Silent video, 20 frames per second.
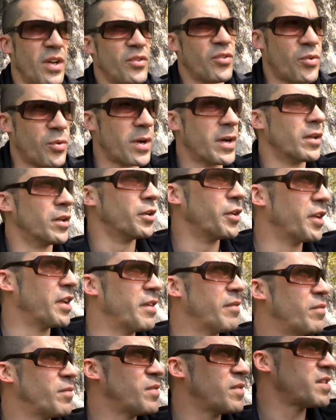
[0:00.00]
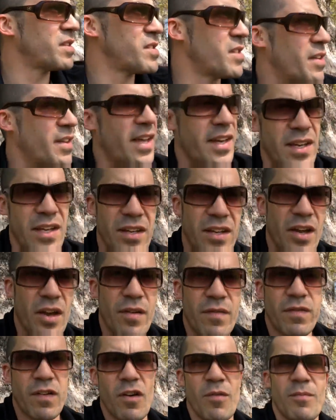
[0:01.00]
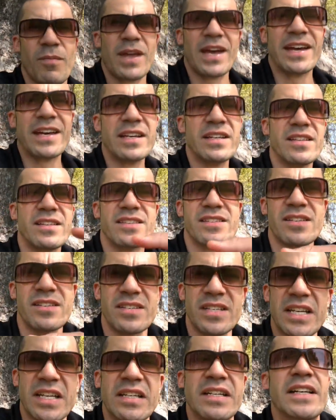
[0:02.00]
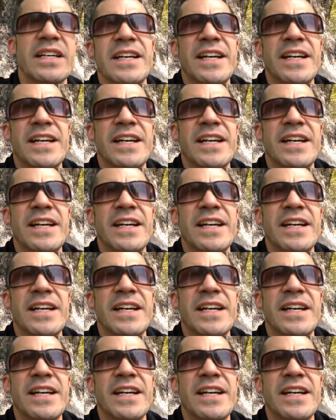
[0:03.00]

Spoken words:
through our learning so they can go from A to Z,